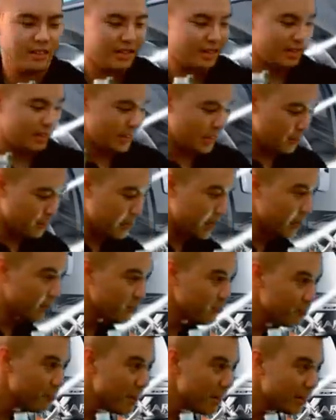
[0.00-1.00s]
a little bit
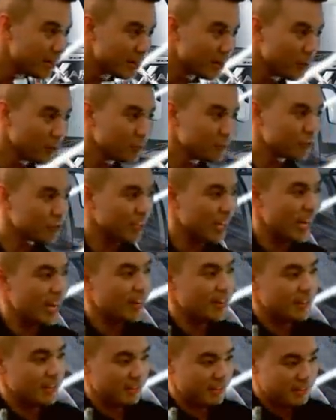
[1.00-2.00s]
of Mentos
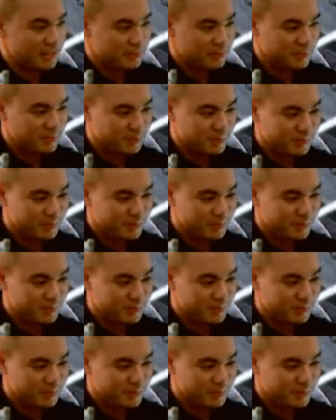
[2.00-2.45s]
candy.